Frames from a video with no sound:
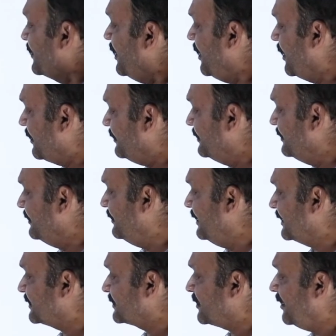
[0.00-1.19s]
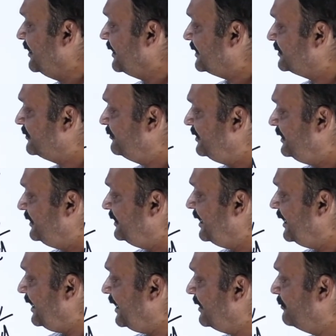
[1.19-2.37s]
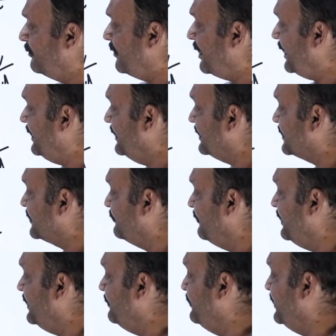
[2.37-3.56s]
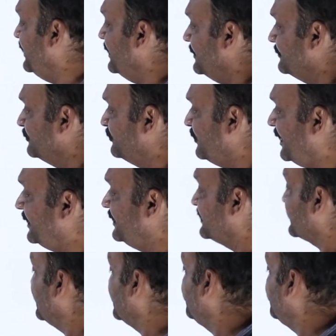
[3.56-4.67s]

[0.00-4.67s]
or let us call it as VA minus VB by distance